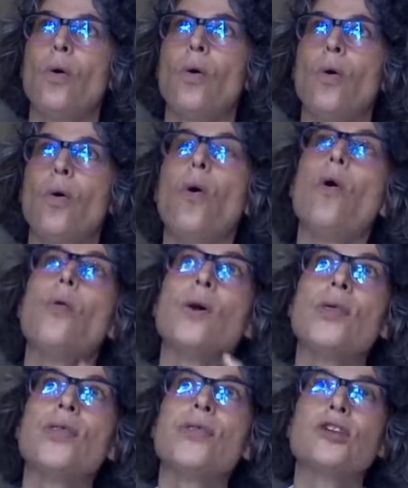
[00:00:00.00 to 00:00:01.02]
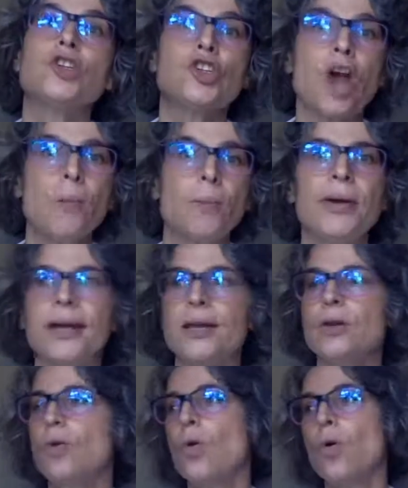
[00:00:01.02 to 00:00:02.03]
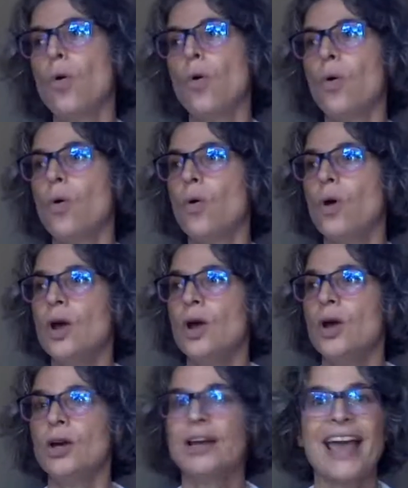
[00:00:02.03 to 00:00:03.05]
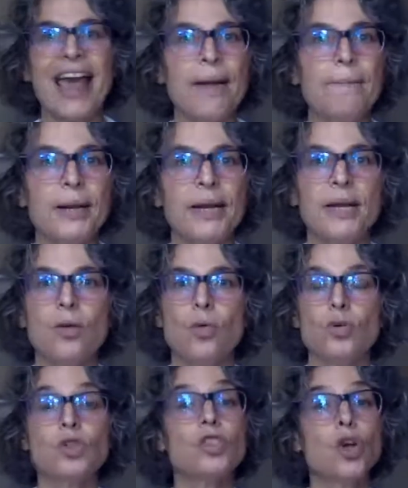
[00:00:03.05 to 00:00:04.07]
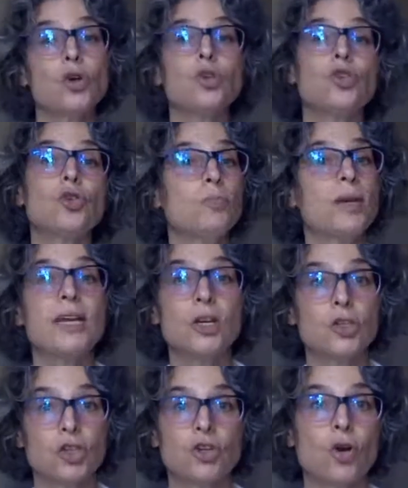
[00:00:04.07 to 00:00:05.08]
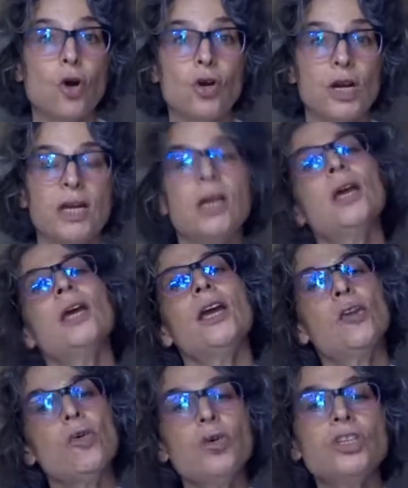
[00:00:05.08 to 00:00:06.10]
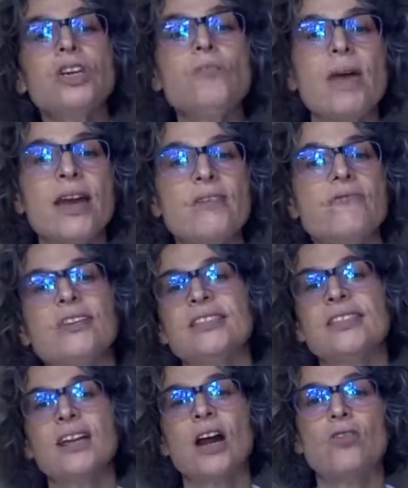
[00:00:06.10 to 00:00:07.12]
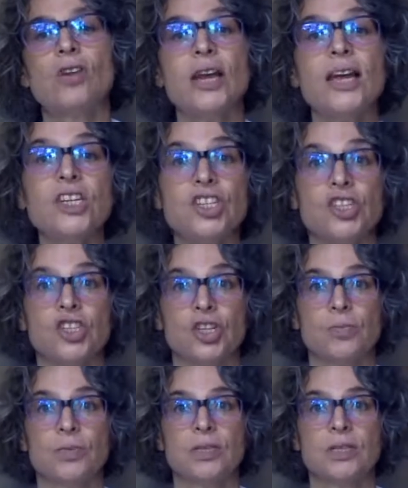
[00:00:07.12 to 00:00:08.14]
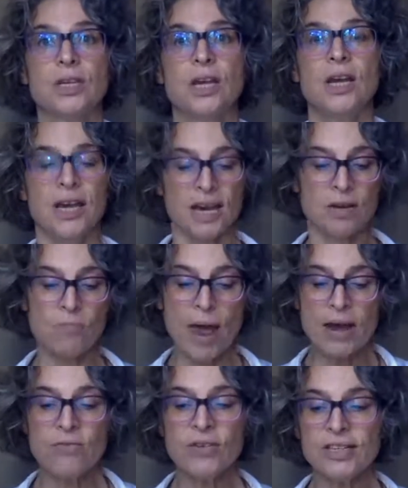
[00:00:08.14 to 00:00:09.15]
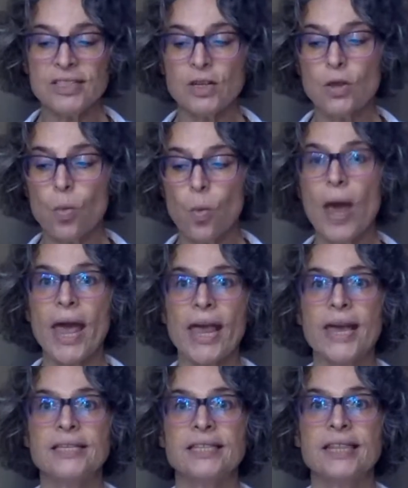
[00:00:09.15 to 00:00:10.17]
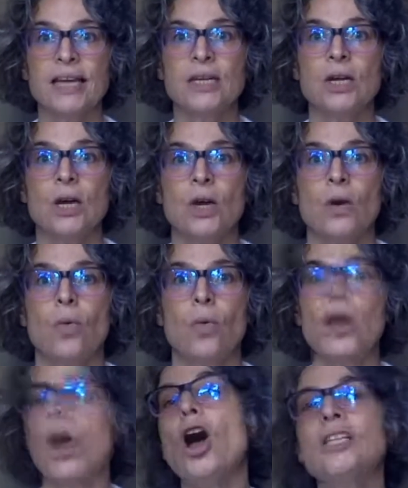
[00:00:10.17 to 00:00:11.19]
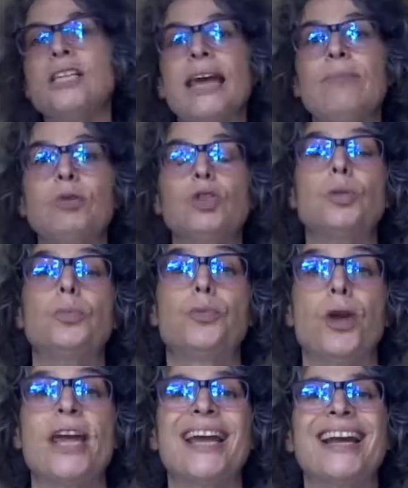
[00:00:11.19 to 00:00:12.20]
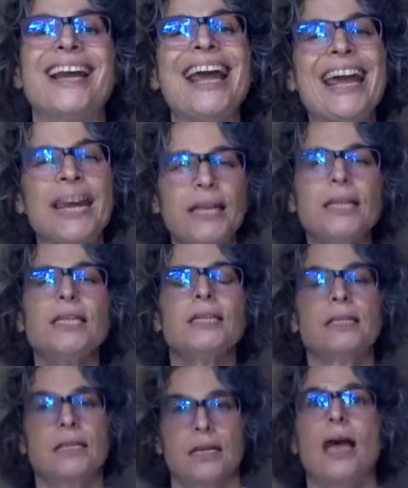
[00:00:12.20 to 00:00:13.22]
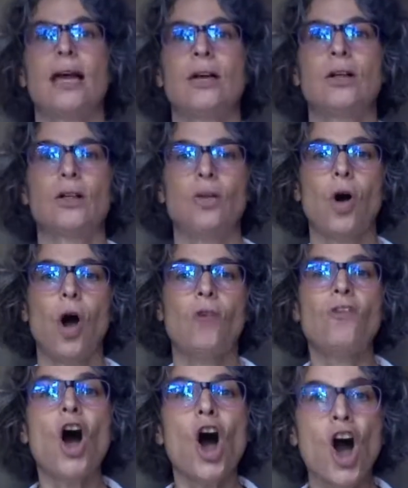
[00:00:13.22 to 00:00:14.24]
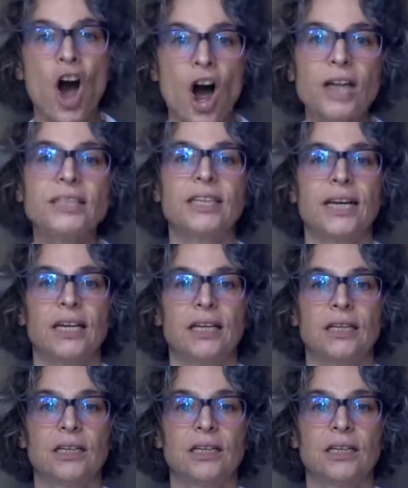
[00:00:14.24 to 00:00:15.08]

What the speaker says: or with shopping or gambling or social media scrolling. It also manifests in our relationships. It manifests in the ways that we aren't able to break an endless cycle of heartache.